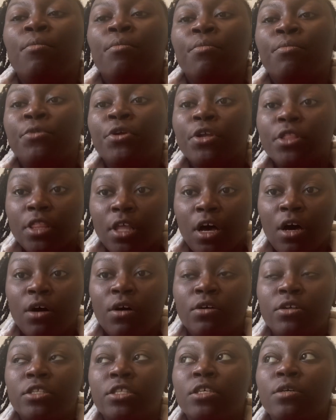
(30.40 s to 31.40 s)
your
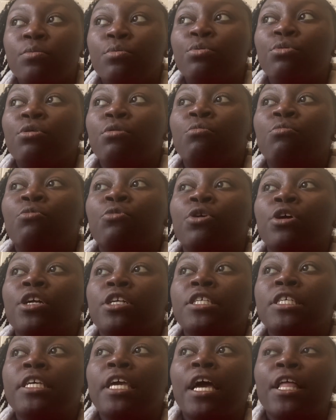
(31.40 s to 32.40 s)
thought to pull more
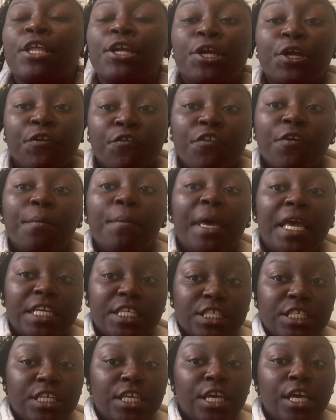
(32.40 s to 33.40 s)
together
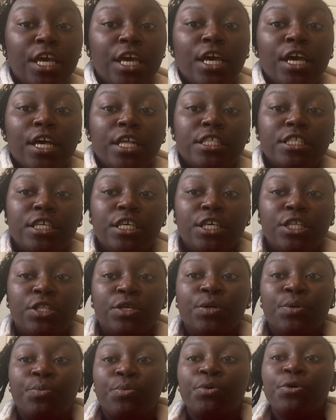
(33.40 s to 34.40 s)
information to
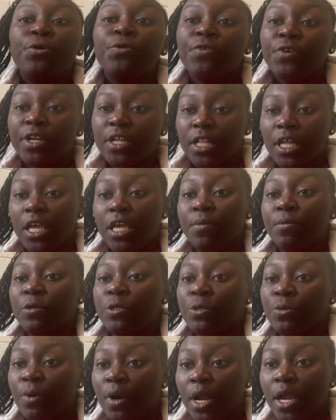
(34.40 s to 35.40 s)
either prove your claim
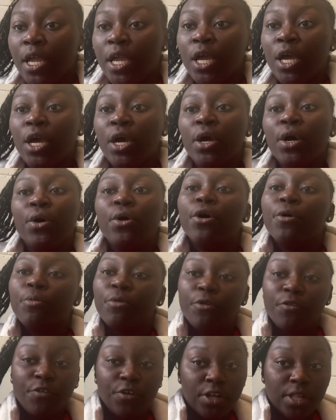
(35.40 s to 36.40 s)
is right or
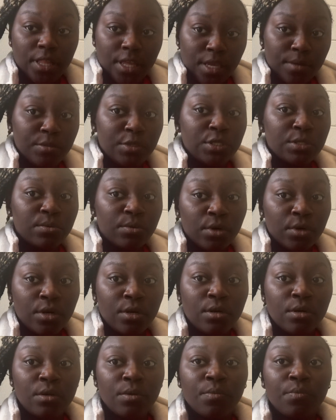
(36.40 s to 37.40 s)
prove your claim is
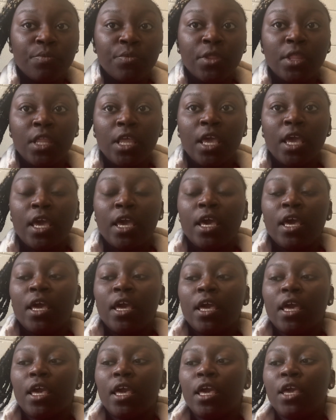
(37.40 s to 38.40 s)
wrong,
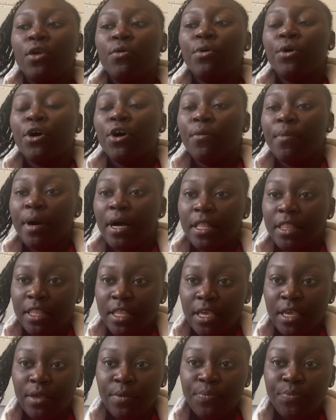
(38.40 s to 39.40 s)
and you will go about
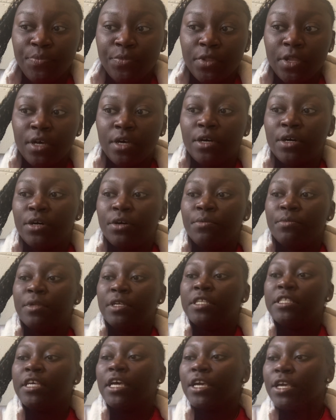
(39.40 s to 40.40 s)
that. The
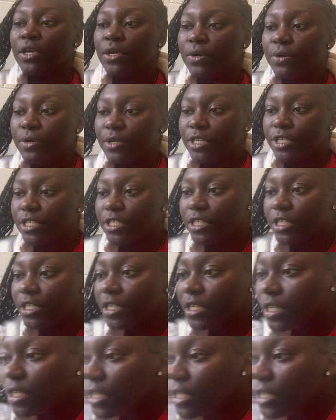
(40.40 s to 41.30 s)
second question